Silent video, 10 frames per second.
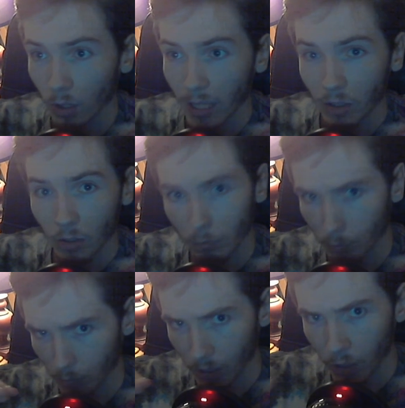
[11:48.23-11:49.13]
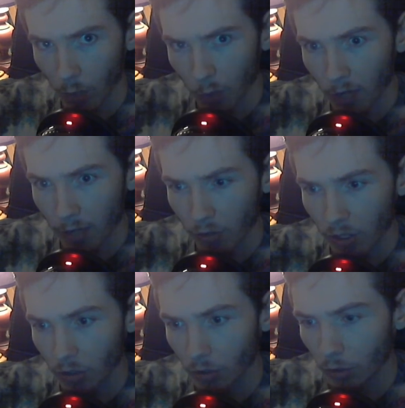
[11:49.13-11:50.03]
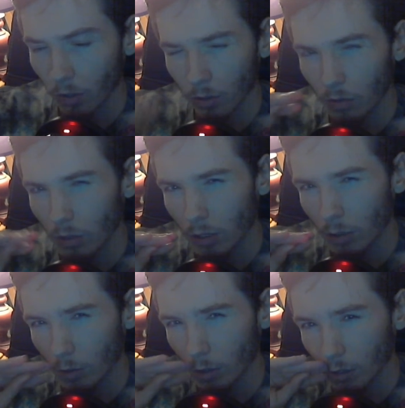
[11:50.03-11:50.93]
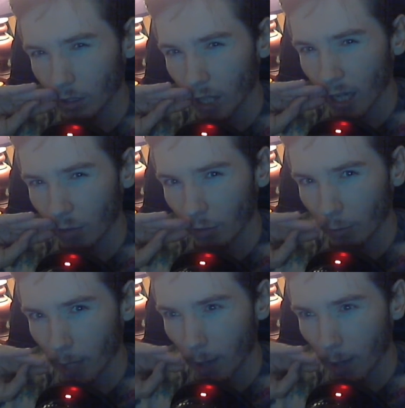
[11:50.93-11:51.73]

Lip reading: least when I was 5 or 6 years old, the hallucinations only last for about